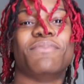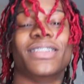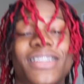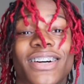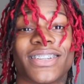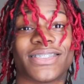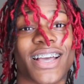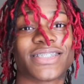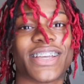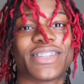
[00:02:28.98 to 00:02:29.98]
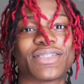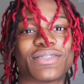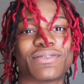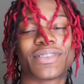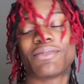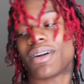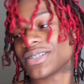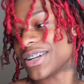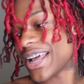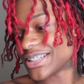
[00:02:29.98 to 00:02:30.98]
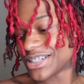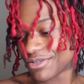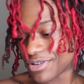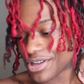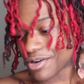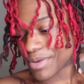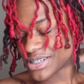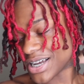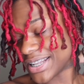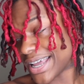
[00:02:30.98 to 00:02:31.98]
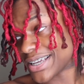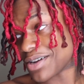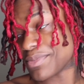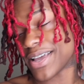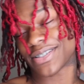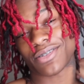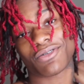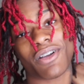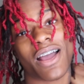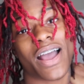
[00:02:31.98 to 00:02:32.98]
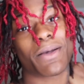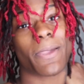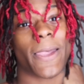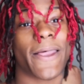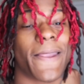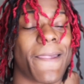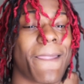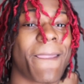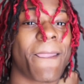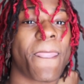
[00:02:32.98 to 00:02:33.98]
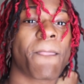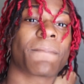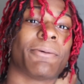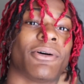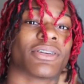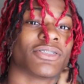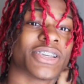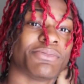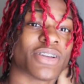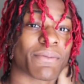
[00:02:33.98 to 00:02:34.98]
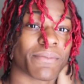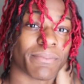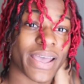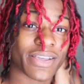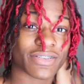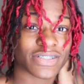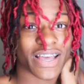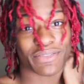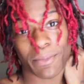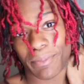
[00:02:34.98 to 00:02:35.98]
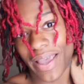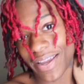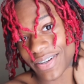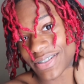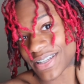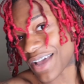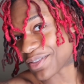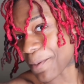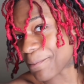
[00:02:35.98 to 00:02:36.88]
But look, y'all stay tuned. Keep watching all the ads in this video. Make sure y'all like, comment, and subscribe. And I'm to go keep dropping bangers after bangers after